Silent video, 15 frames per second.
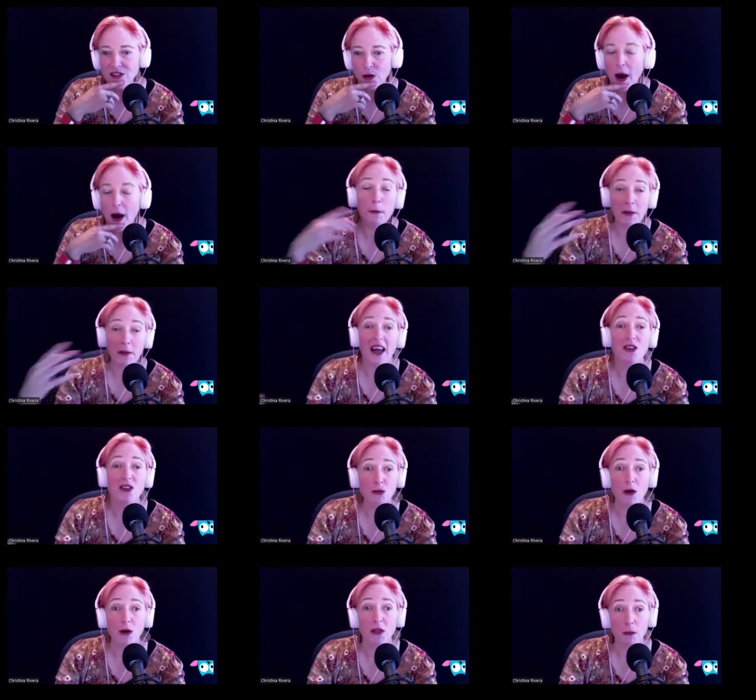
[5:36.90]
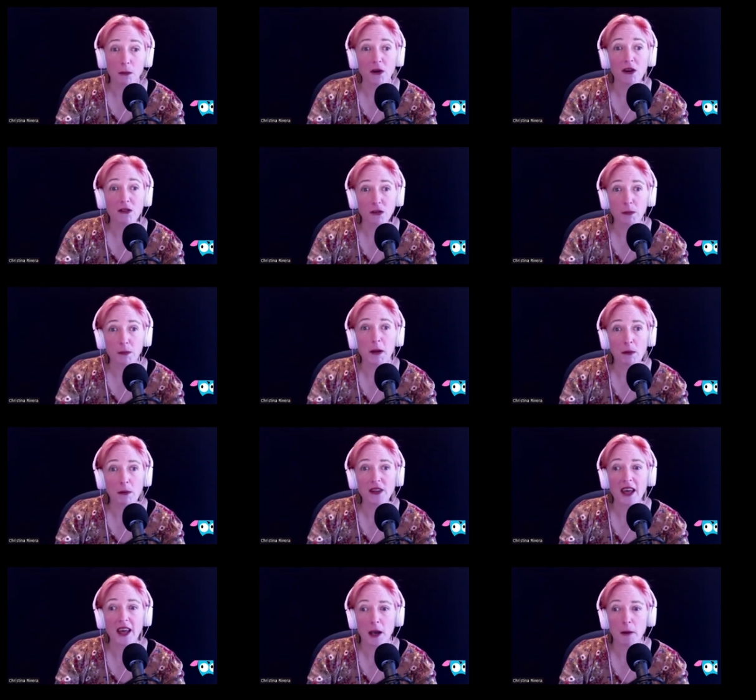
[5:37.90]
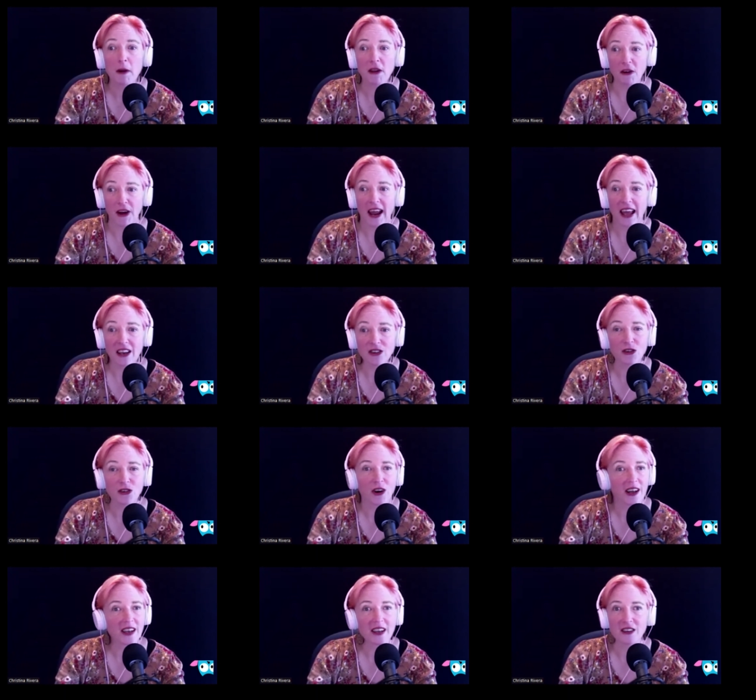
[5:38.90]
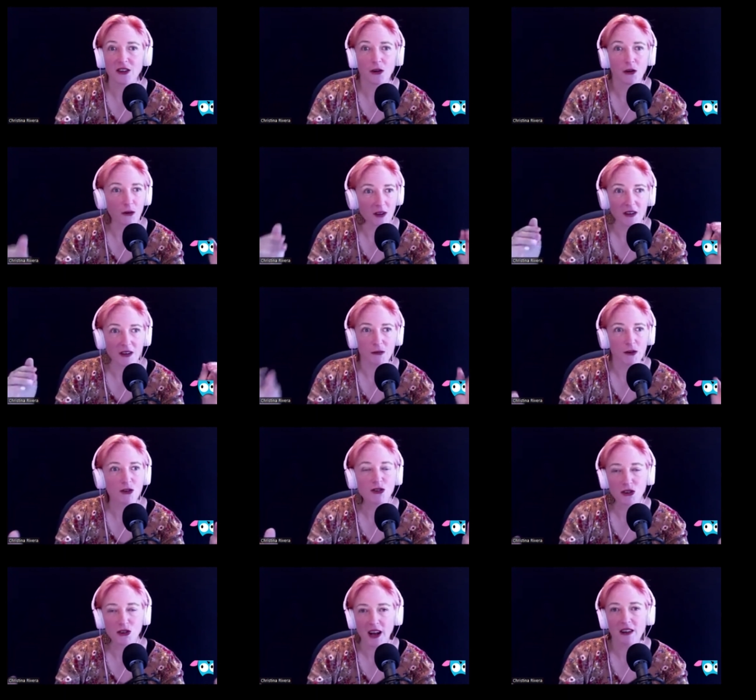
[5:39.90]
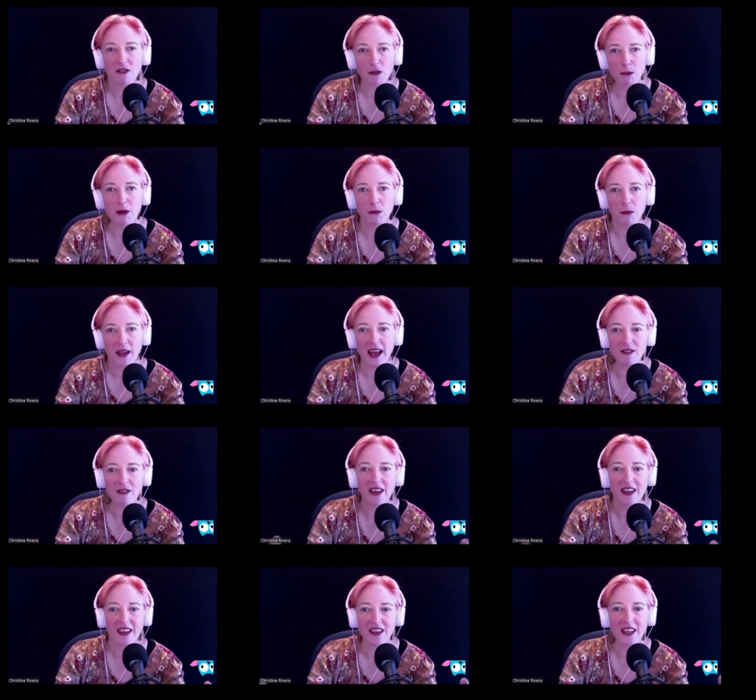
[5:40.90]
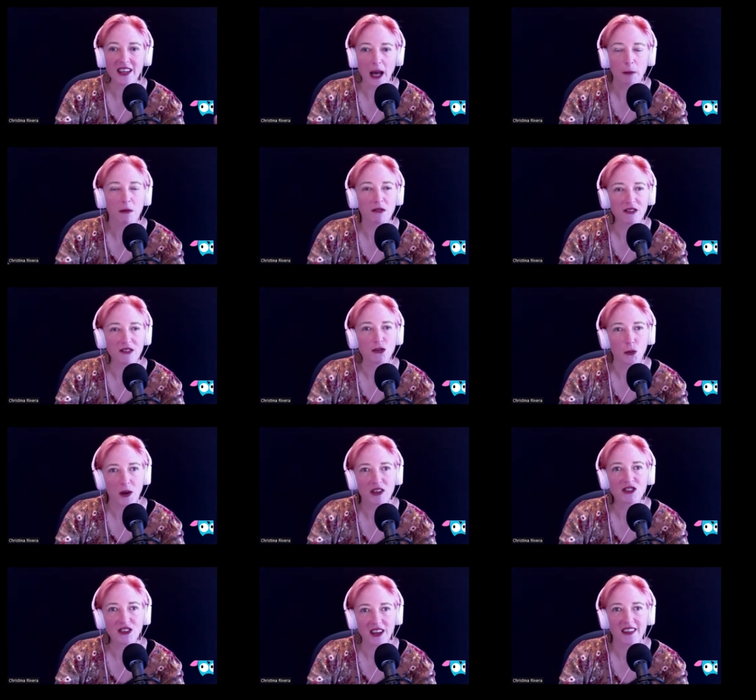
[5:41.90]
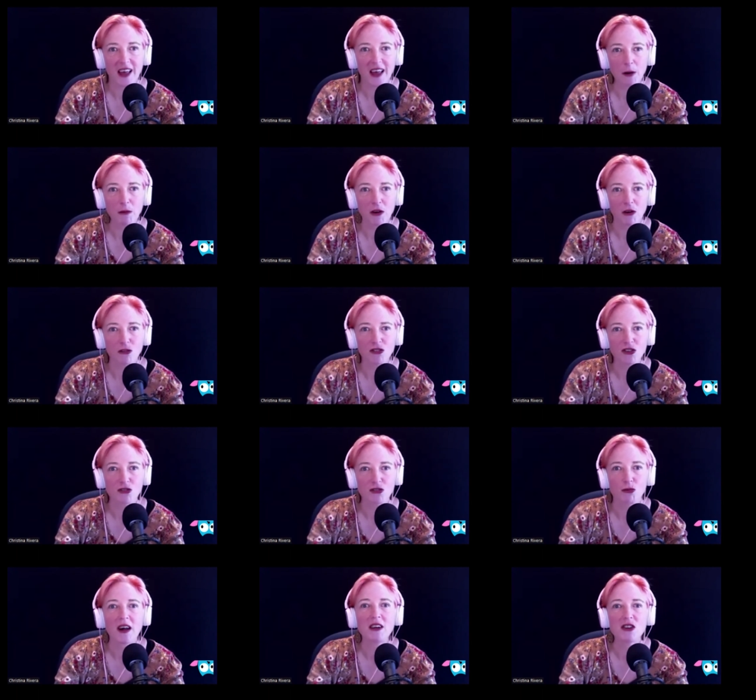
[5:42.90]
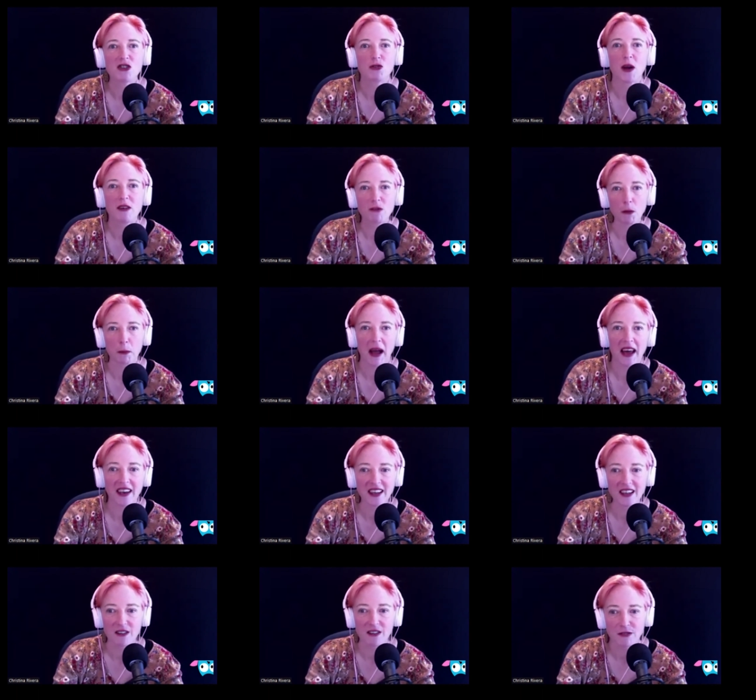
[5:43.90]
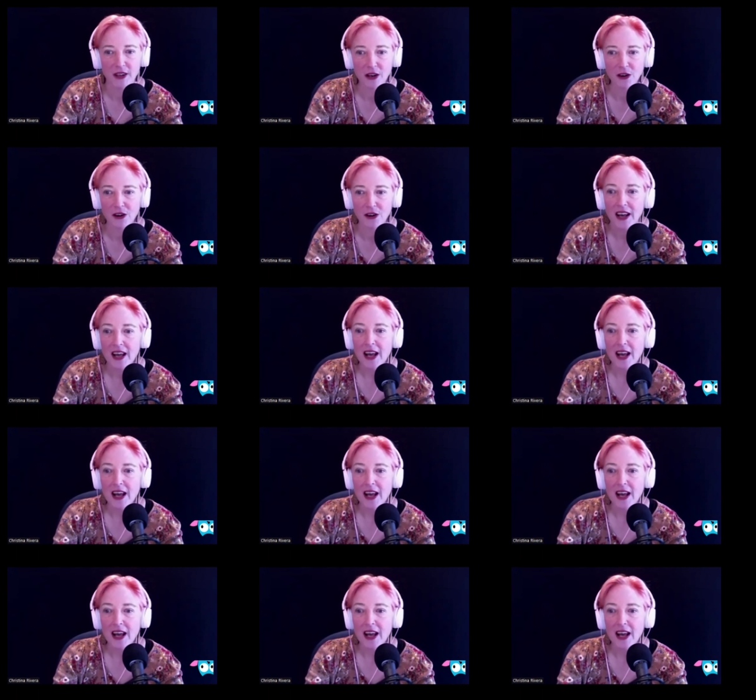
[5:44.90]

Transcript: So I'm glad you wrote the book for people to get a better handle on it. So in the future, God forbid we have any type of situation like that, we don't just run straight for panic and fear.